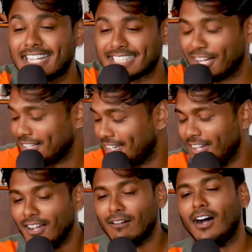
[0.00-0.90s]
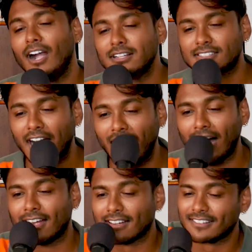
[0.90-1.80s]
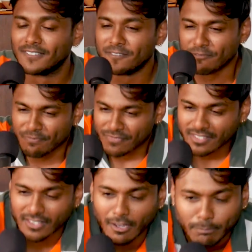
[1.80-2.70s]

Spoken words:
act out. World star! Yeah,